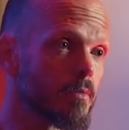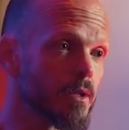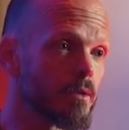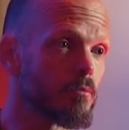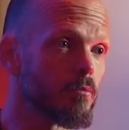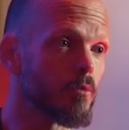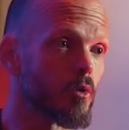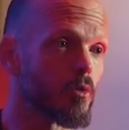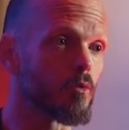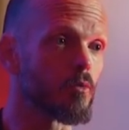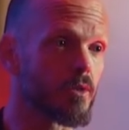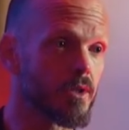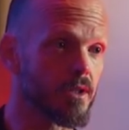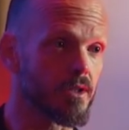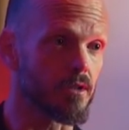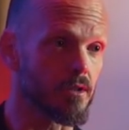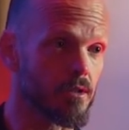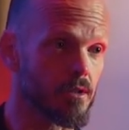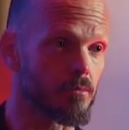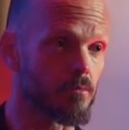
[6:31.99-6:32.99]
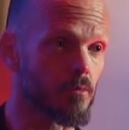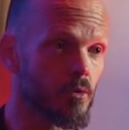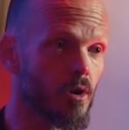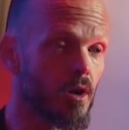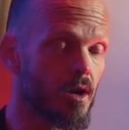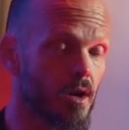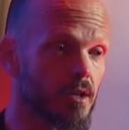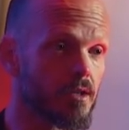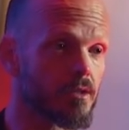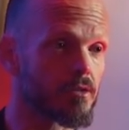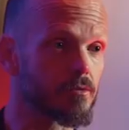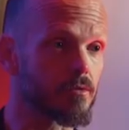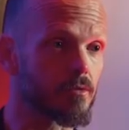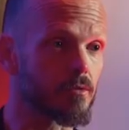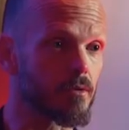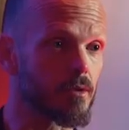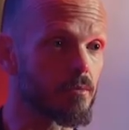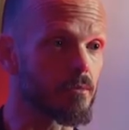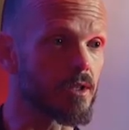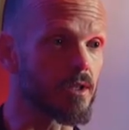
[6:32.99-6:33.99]
being more real and more honest
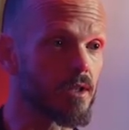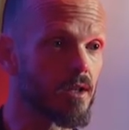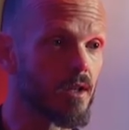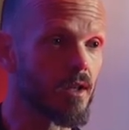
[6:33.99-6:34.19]
with women